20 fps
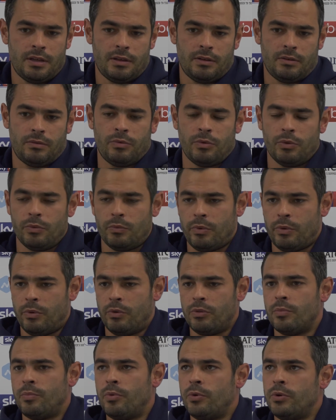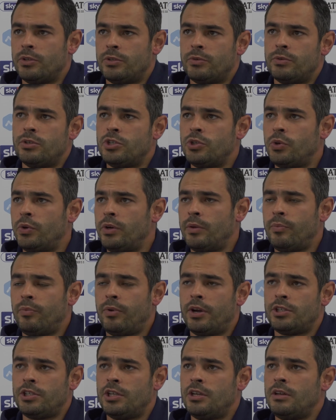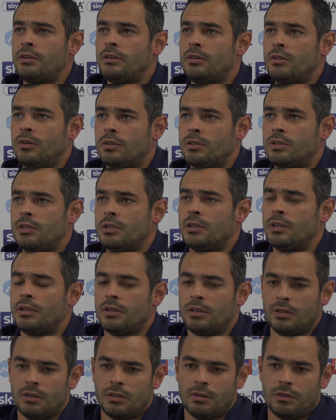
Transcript: we want the boys to enjoy the pressure, not to